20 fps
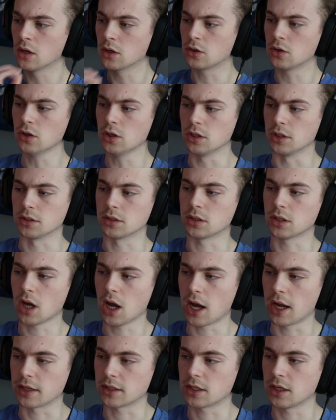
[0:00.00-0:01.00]
Good
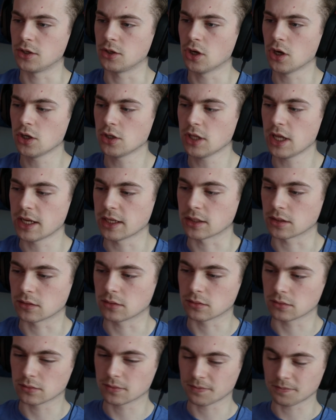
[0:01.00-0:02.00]
god, can y'all like
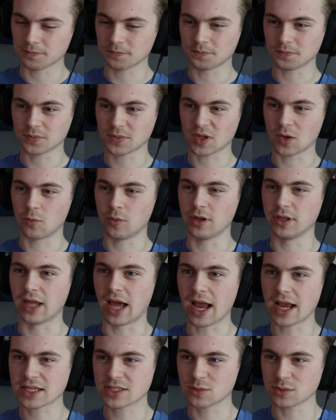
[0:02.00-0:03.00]

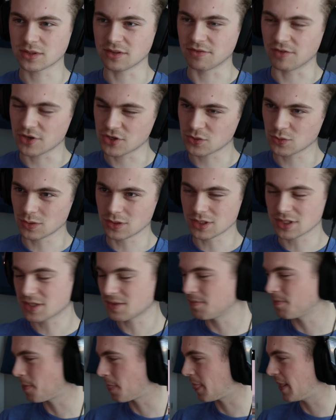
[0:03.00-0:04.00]
relax with the visuals?